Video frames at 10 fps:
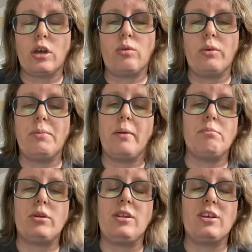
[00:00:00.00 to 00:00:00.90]

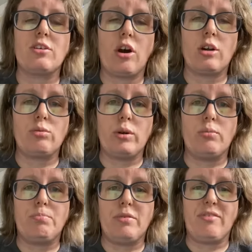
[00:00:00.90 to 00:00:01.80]
remembering that God will
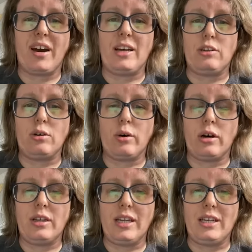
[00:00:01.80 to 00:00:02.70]
provide all our
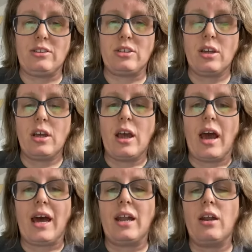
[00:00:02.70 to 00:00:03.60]
needs.
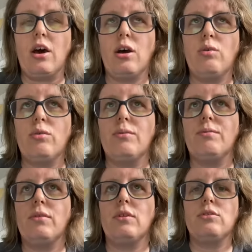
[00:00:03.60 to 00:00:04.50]
And I know
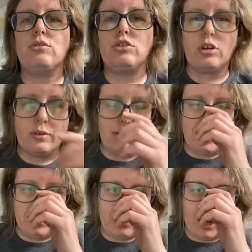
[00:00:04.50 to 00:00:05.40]
during
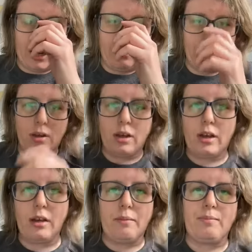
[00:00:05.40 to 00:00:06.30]
this time
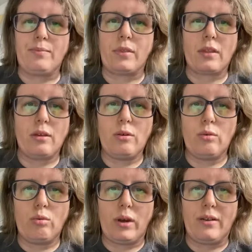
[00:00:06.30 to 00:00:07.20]
um,
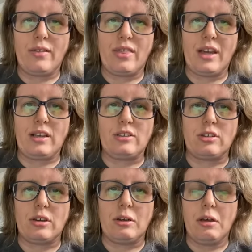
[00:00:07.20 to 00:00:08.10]
when things
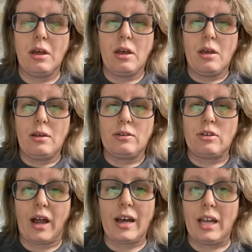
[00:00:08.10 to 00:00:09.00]
are
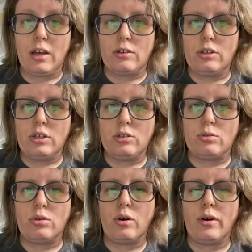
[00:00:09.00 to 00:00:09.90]
slightly
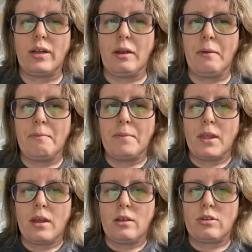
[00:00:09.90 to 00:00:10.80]
unusual and
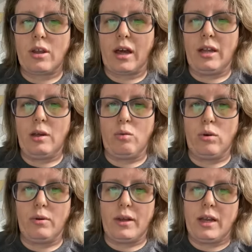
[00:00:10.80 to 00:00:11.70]
slightly
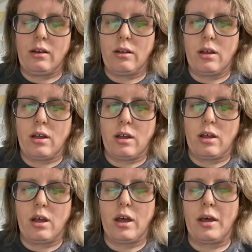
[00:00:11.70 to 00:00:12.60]
worrying,
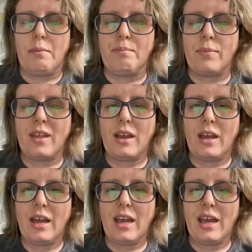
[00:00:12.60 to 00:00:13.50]
um,
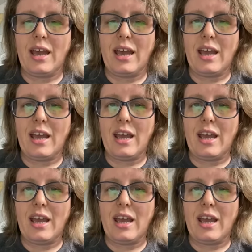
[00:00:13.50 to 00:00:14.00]
it,